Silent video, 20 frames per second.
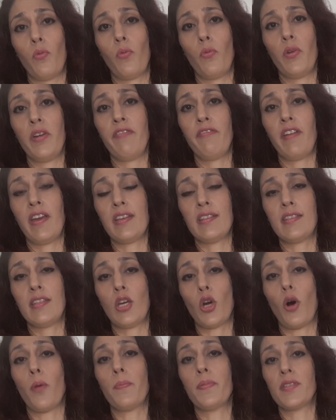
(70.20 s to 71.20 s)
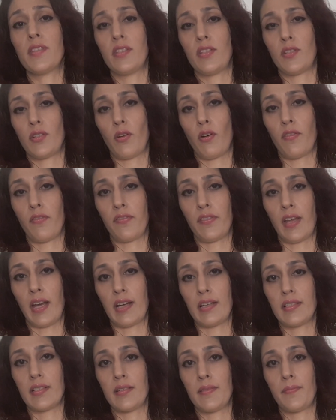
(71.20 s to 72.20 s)
we face the opposite of
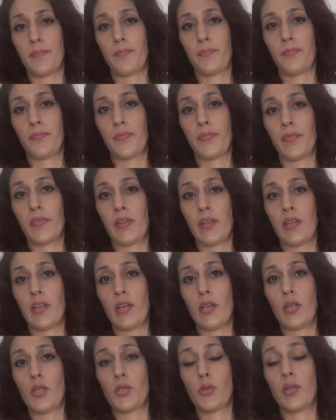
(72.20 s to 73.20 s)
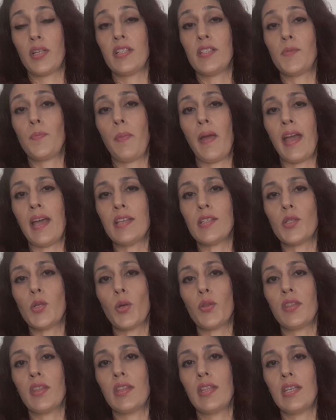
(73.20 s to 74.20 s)
that. So it is based
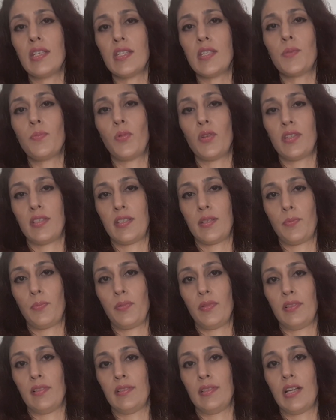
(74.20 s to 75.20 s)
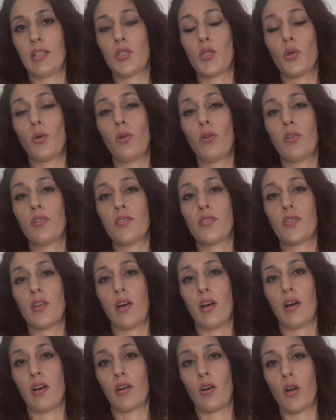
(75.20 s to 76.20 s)
on this principle that souls
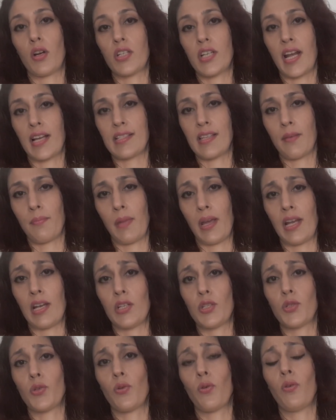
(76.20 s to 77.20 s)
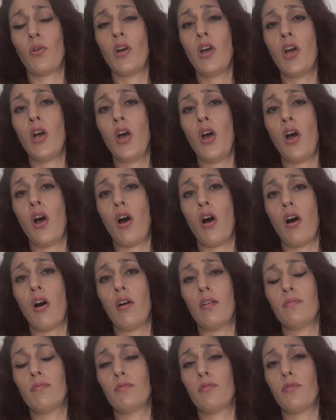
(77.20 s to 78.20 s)
contracts are made. So
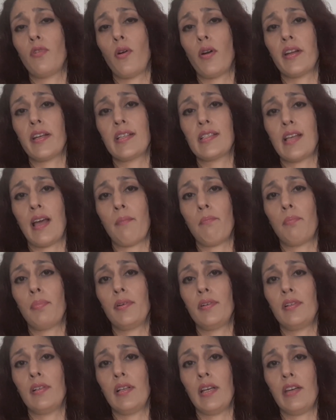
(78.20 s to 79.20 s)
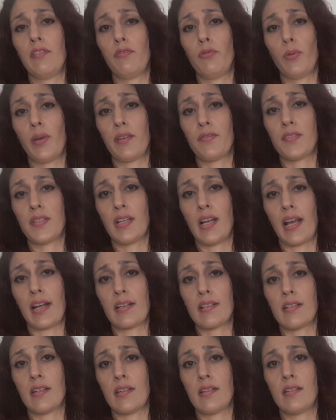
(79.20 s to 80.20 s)
for example, if we have
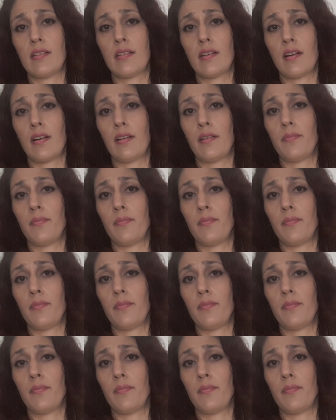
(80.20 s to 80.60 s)
selected